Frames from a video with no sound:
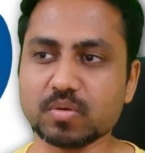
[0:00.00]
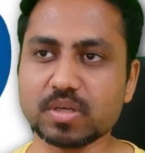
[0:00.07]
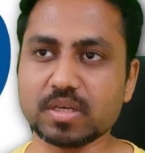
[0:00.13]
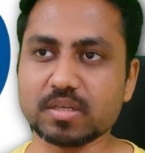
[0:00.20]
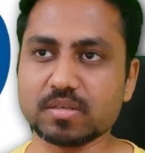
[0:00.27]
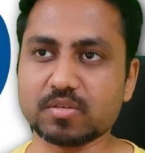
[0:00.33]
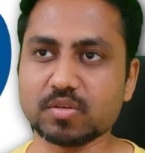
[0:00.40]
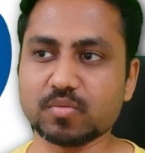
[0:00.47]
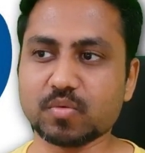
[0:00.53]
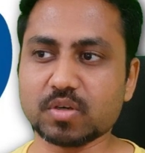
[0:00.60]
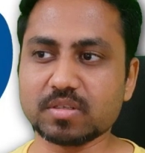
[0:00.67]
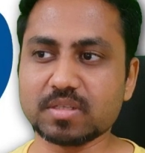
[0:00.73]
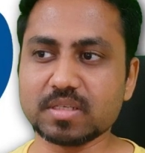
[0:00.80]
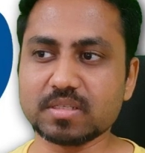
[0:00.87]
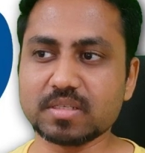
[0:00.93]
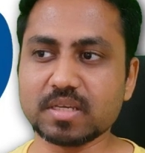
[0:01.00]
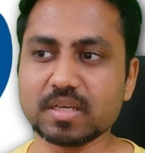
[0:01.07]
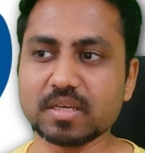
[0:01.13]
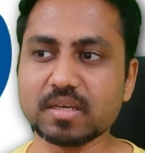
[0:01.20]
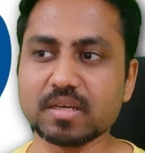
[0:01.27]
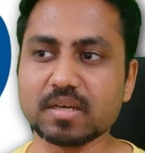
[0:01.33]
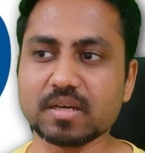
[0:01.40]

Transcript: Okay, do you want this thing,